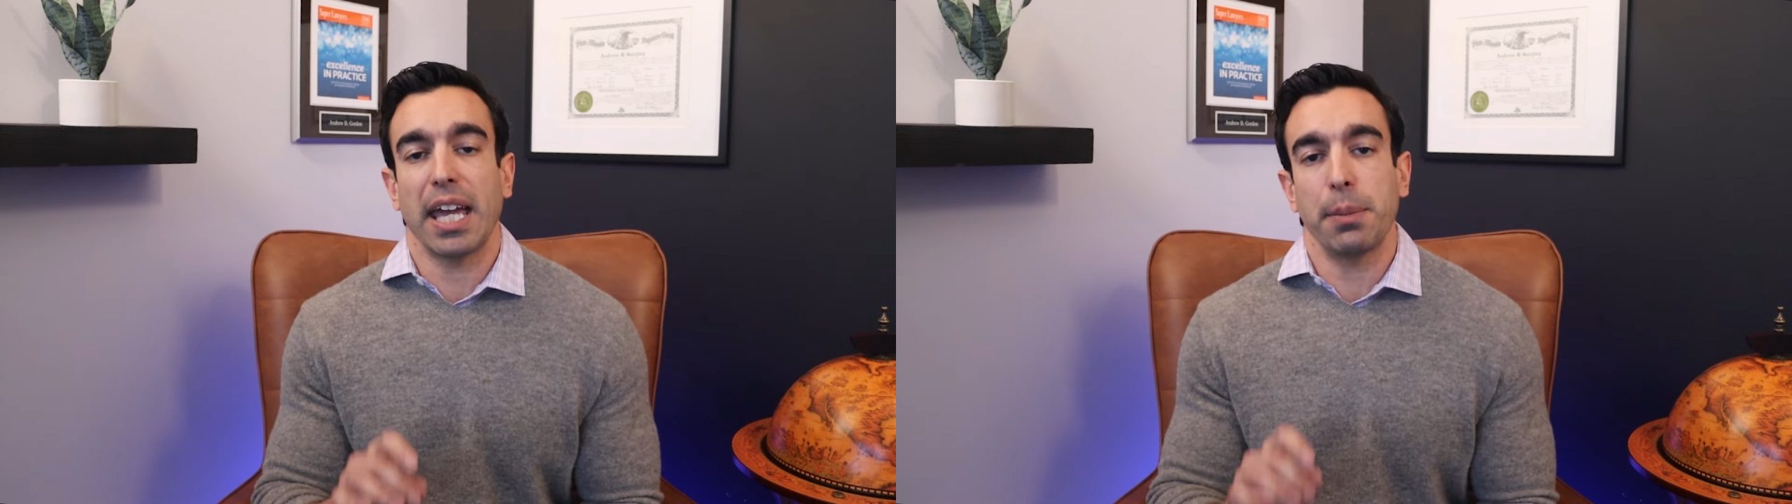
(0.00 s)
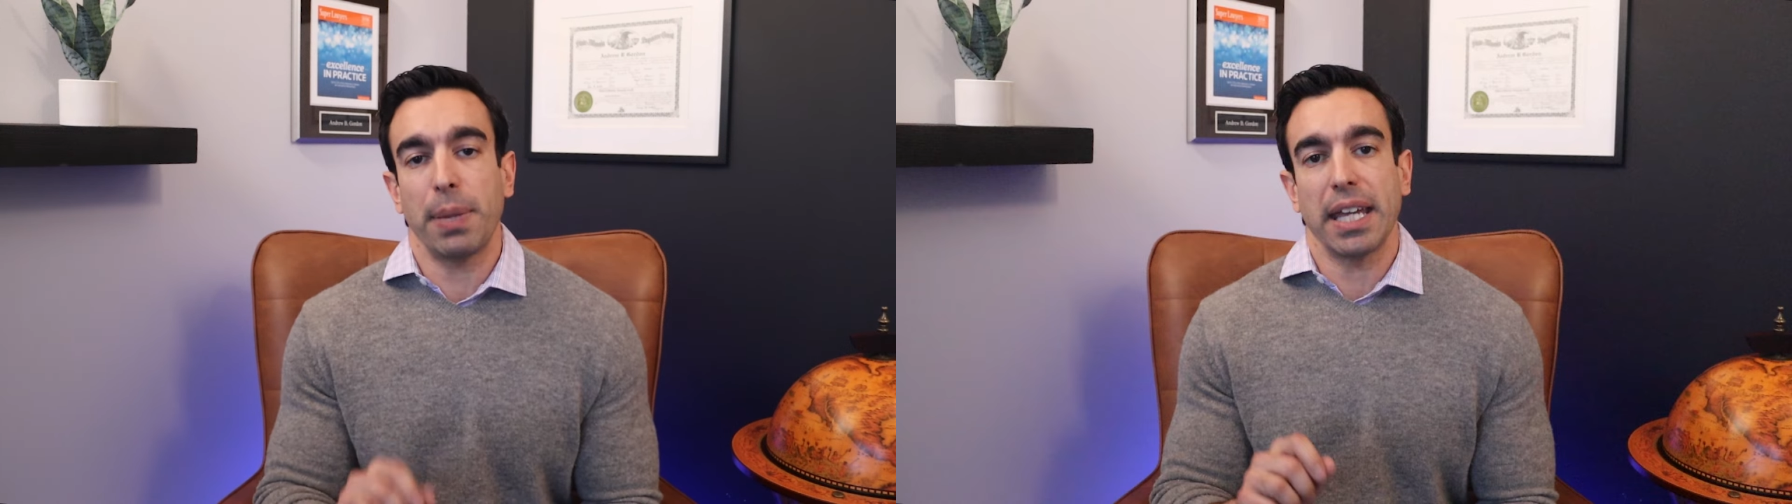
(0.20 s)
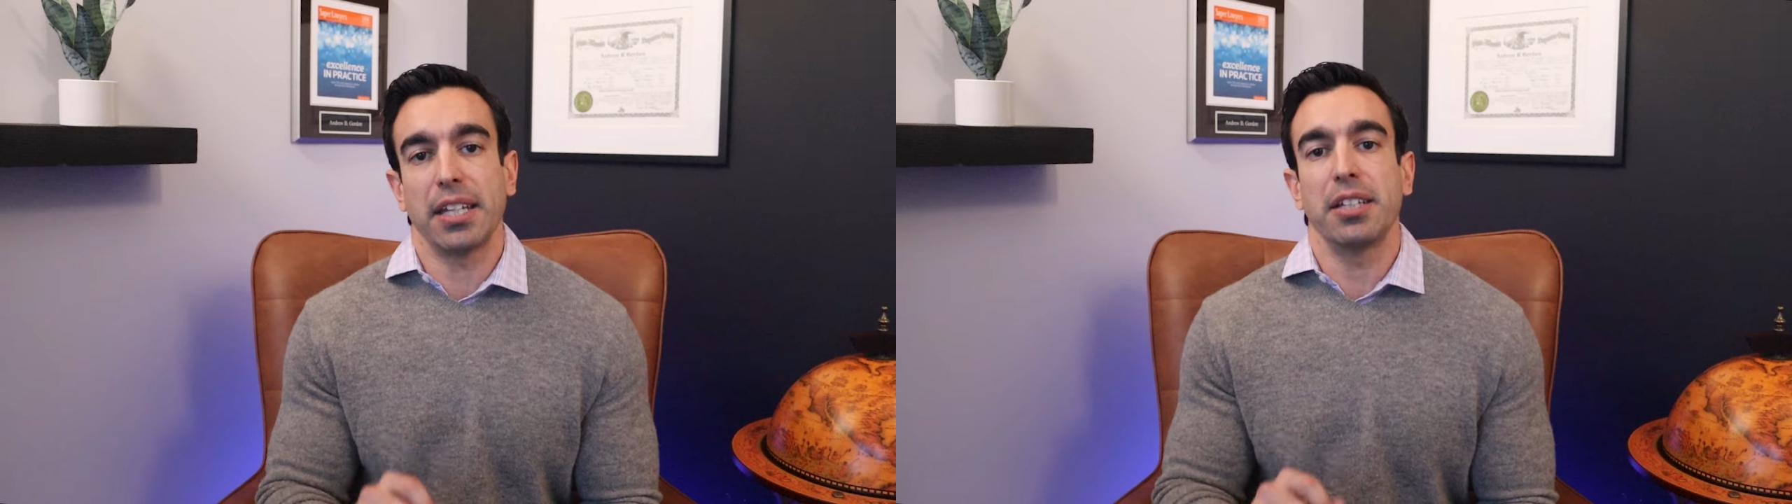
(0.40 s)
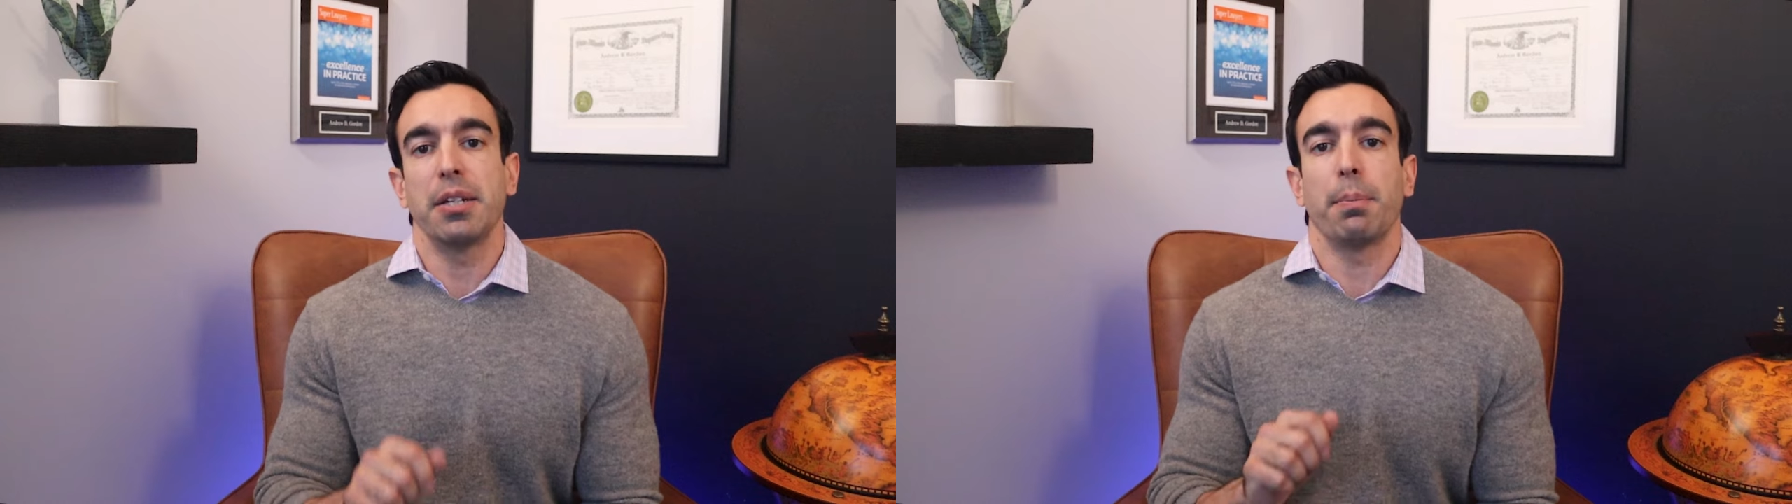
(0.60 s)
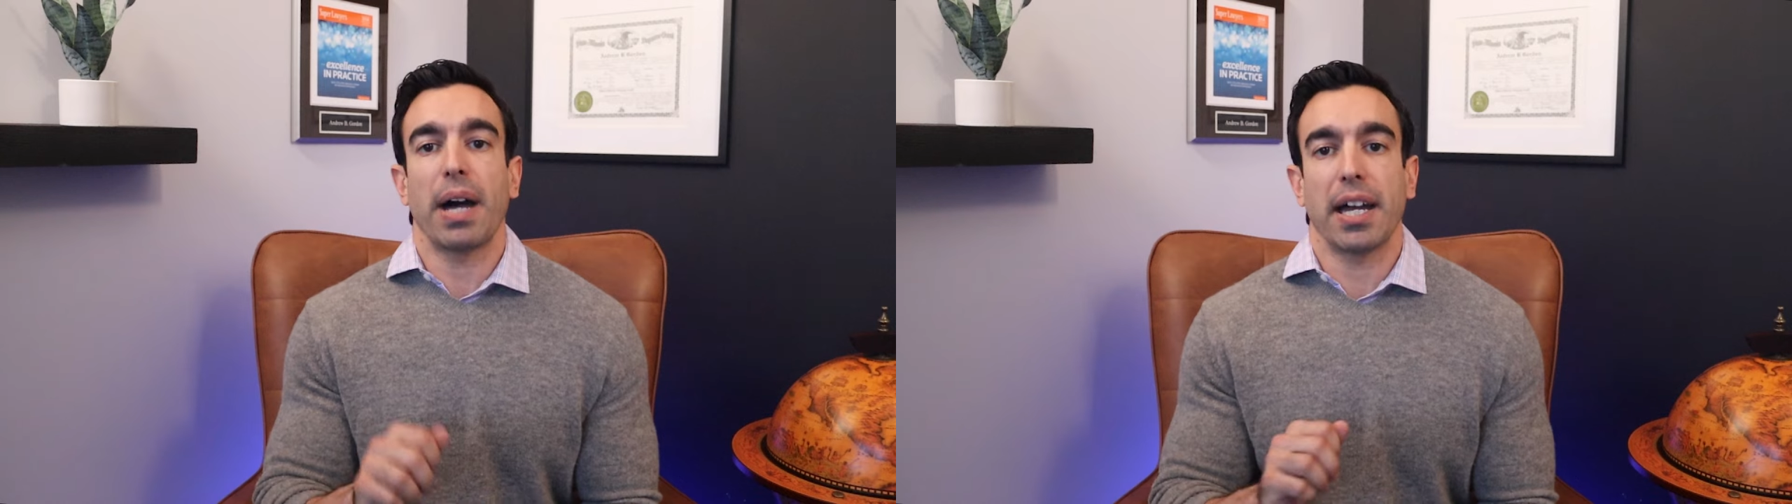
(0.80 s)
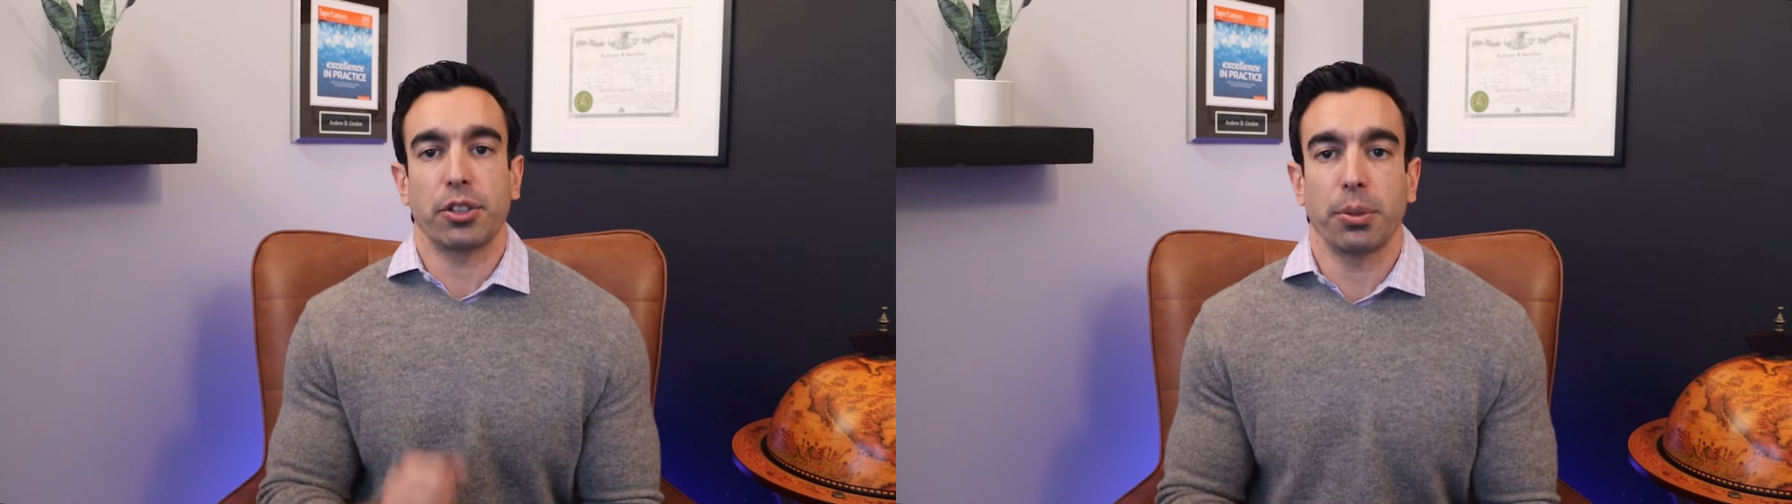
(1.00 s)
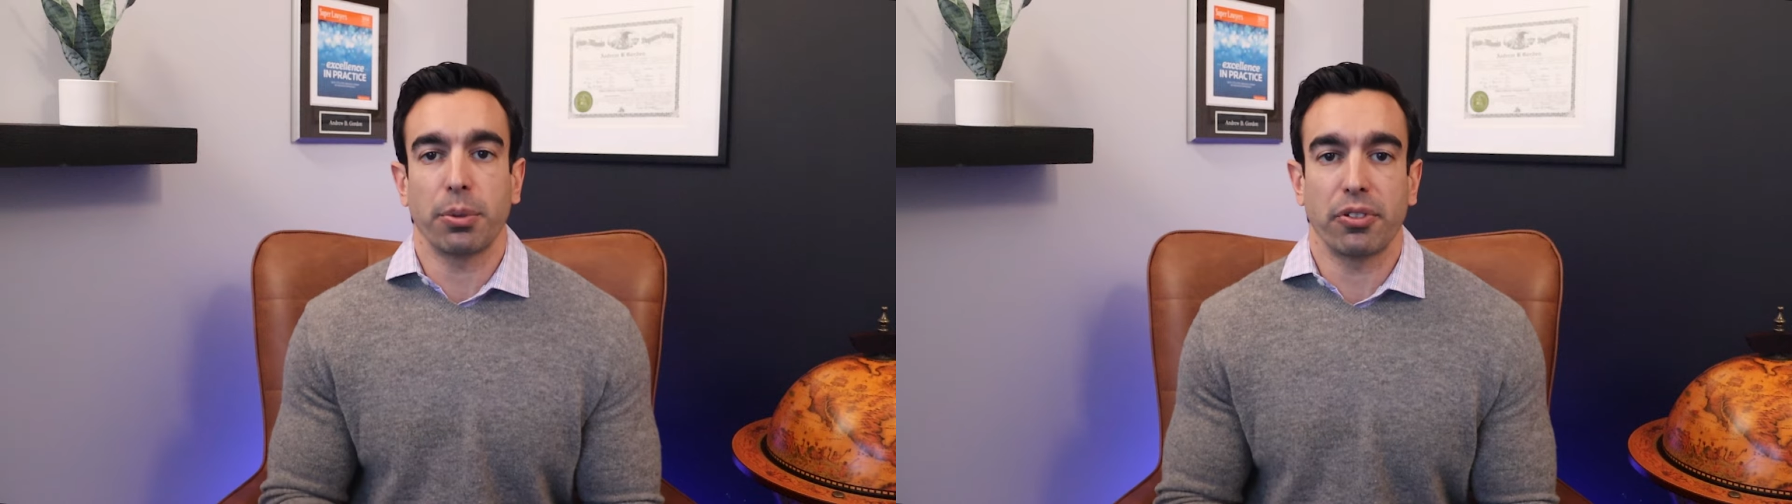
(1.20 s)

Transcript: and paid by October